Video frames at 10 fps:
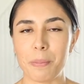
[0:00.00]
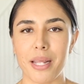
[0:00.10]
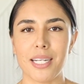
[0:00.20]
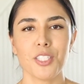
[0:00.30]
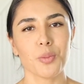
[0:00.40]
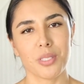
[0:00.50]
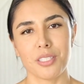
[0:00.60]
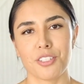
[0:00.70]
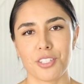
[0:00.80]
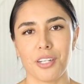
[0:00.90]
but I just
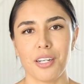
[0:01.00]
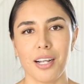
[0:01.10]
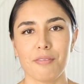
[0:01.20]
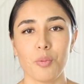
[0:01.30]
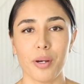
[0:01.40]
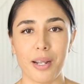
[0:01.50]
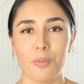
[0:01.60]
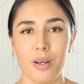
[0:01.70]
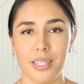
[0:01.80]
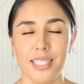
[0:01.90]
wasn't sure of what I
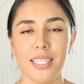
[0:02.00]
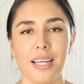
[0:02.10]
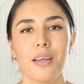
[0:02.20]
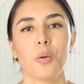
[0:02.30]
wanted.